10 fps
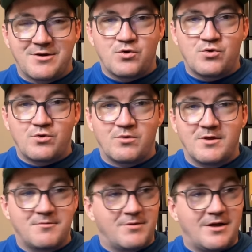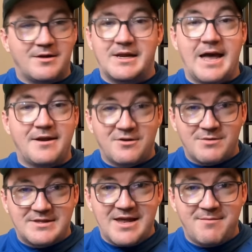ooh, well, he had to do
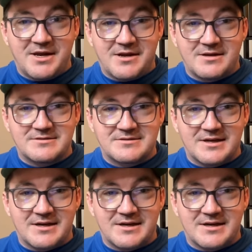it then because